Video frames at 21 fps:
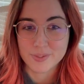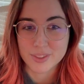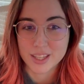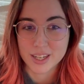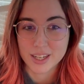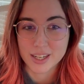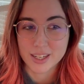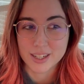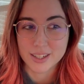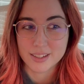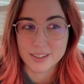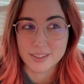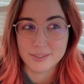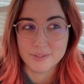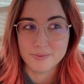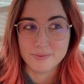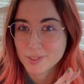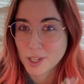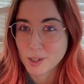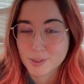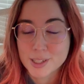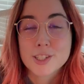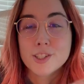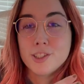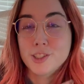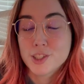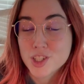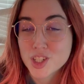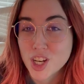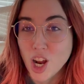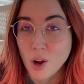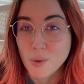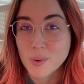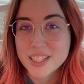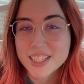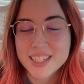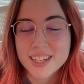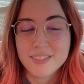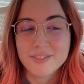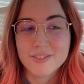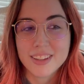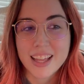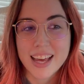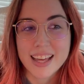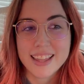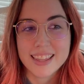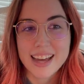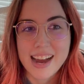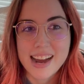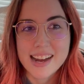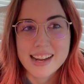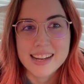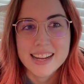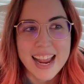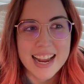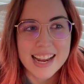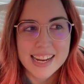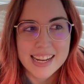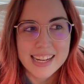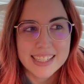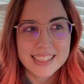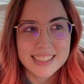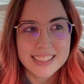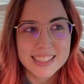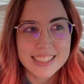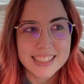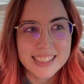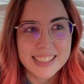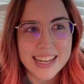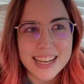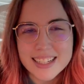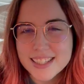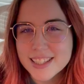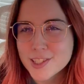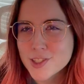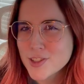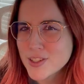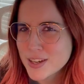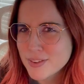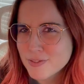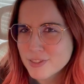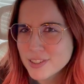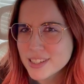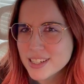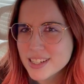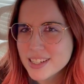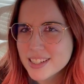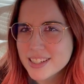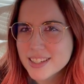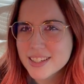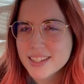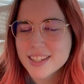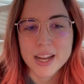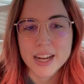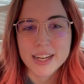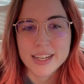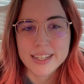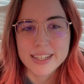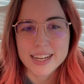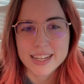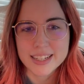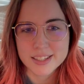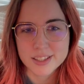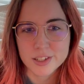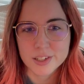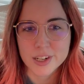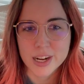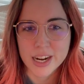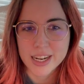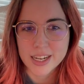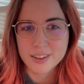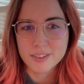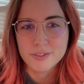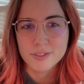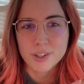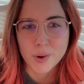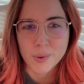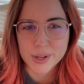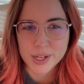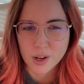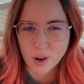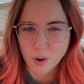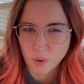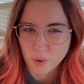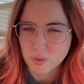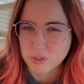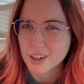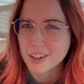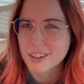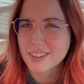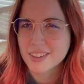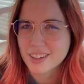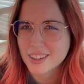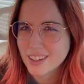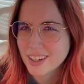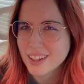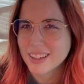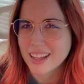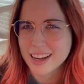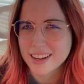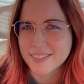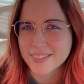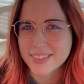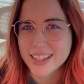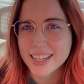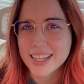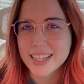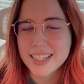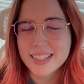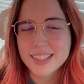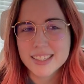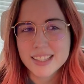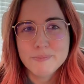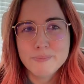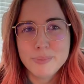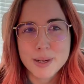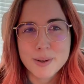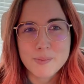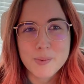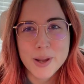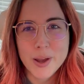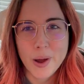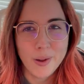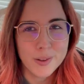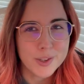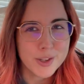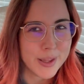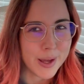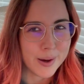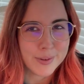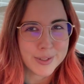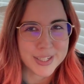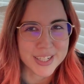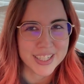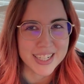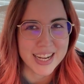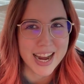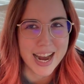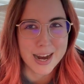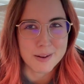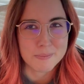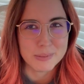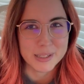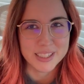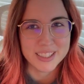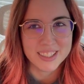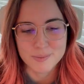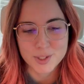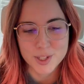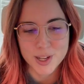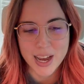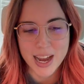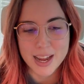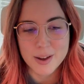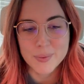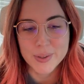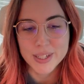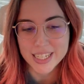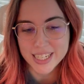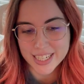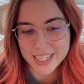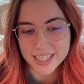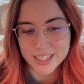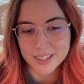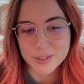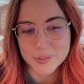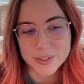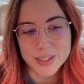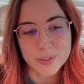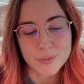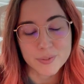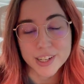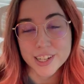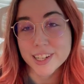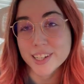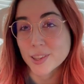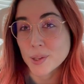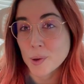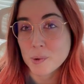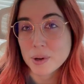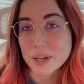the original show and stuff like that. And yes, there's differences. And yes, they're kind of going over a lot of things. But we all knew that was going to happen. So I went in with very low